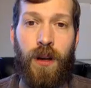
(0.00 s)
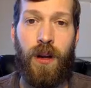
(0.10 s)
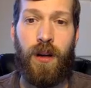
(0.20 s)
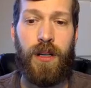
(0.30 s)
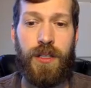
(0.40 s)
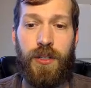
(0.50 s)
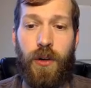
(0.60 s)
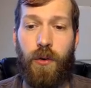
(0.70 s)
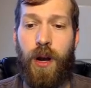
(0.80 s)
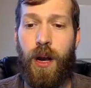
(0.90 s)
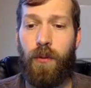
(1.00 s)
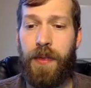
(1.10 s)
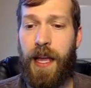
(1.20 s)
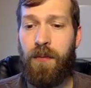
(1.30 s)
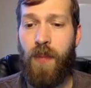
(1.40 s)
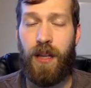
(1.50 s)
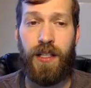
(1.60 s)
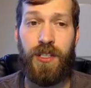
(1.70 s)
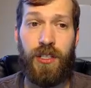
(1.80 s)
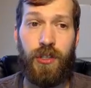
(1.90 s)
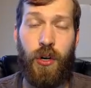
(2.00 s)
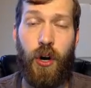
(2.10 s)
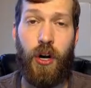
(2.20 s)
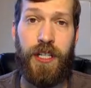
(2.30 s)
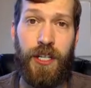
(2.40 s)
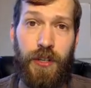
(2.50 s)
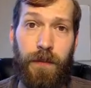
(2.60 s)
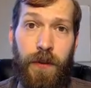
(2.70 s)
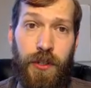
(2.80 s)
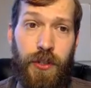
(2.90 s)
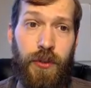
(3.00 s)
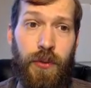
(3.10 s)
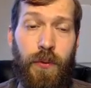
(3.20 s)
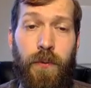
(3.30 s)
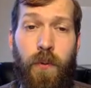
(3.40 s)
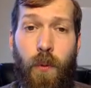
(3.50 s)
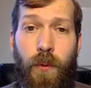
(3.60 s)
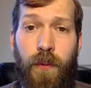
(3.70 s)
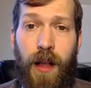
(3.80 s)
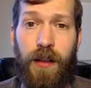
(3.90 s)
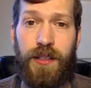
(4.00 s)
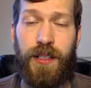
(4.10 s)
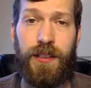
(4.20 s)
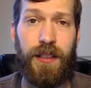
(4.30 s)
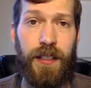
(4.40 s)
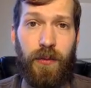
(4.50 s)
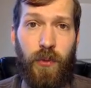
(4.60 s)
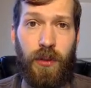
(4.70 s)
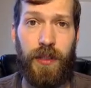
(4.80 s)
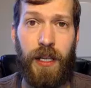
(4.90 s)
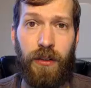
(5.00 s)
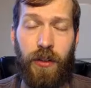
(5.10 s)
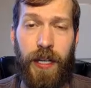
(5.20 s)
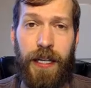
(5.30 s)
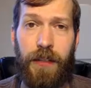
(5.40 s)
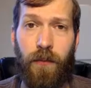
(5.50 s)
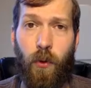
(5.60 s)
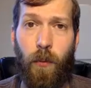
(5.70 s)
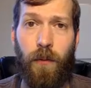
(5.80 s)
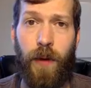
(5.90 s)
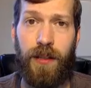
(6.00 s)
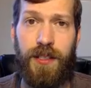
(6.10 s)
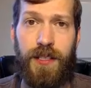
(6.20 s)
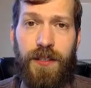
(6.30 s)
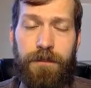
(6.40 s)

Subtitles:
All right, so with that in mind, let's turn our attention first to formal fallacies, and then we'll take a look at informal fallacies.